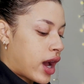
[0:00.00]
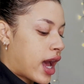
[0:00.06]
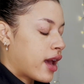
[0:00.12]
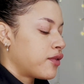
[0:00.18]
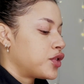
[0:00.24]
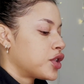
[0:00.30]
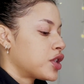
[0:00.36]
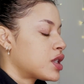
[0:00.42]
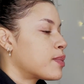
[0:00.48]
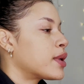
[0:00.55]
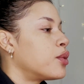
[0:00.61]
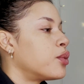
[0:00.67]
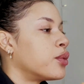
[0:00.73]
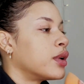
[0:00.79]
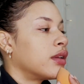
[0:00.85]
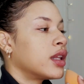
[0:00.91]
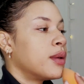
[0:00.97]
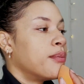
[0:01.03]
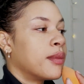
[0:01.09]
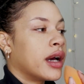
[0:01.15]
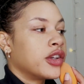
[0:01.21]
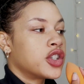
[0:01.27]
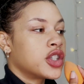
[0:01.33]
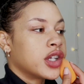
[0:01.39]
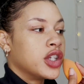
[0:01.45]
I've just been really
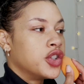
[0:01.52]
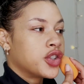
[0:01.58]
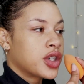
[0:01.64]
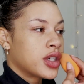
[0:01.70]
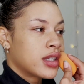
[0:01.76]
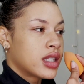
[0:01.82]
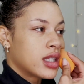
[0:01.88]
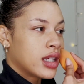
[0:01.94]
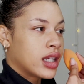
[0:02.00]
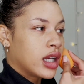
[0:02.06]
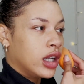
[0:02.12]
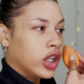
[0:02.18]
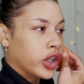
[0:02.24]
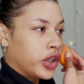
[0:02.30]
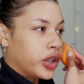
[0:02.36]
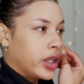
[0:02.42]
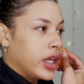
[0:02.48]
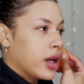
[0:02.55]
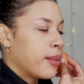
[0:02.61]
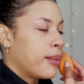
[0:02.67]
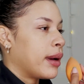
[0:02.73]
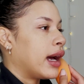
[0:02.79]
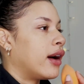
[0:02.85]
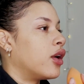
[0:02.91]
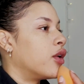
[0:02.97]
much interested in learning
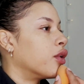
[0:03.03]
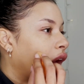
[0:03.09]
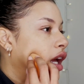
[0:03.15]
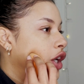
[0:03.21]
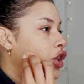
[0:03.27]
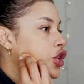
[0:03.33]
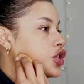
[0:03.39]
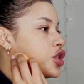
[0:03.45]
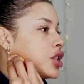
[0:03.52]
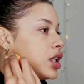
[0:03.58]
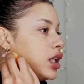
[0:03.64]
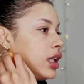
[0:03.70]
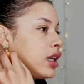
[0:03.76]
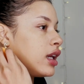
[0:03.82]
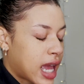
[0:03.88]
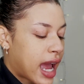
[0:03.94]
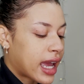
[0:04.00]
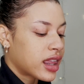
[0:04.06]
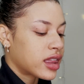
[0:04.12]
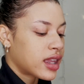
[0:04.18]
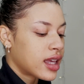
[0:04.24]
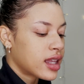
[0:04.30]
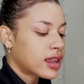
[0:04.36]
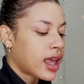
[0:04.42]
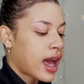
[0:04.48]
about energy, and I
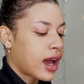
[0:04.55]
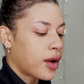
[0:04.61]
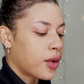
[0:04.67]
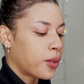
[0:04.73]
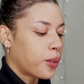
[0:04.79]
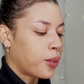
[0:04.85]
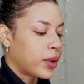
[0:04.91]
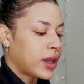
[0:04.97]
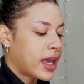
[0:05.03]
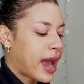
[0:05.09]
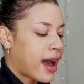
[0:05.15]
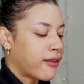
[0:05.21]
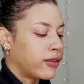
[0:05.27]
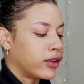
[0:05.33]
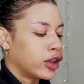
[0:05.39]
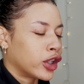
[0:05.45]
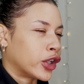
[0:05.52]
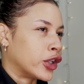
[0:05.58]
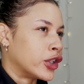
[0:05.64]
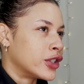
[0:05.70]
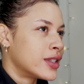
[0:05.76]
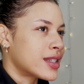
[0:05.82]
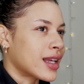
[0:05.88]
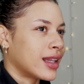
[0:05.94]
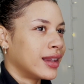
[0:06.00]
think that we have
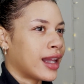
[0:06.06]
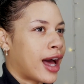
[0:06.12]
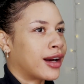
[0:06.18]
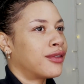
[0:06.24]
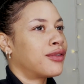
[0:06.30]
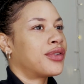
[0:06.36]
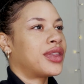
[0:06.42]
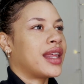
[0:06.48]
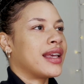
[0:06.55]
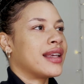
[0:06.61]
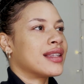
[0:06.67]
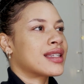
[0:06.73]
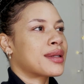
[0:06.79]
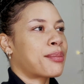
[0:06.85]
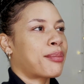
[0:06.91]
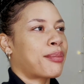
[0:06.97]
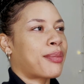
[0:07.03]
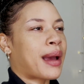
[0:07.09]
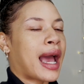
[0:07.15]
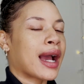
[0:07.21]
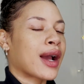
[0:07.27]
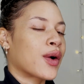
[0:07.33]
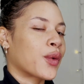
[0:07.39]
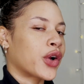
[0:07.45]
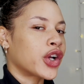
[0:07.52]
learned a lot of things
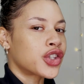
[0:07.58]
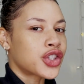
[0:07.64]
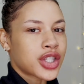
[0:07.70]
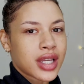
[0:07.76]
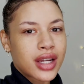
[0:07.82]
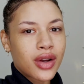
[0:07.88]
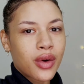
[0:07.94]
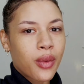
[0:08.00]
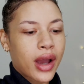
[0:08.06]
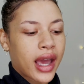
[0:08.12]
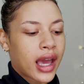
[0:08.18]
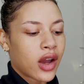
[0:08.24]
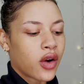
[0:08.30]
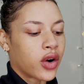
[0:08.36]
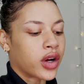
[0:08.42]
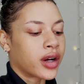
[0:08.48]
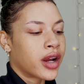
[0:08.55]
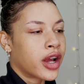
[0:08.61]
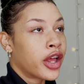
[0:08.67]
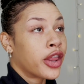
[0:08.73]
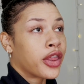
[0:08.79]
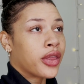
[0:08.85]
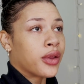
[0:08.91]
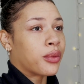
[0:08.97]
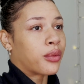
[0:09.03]
backwards in a way, or
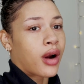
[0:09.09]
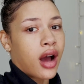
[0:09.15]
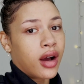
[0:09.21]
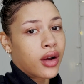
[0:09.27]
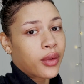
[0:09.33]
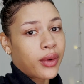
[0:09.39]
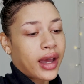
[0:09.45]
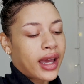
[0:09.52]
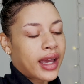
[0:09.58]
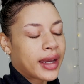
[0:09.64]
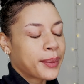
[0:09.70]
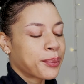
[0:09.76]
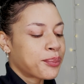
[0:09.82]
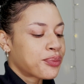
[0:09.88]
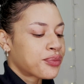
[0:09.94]
the wrong way,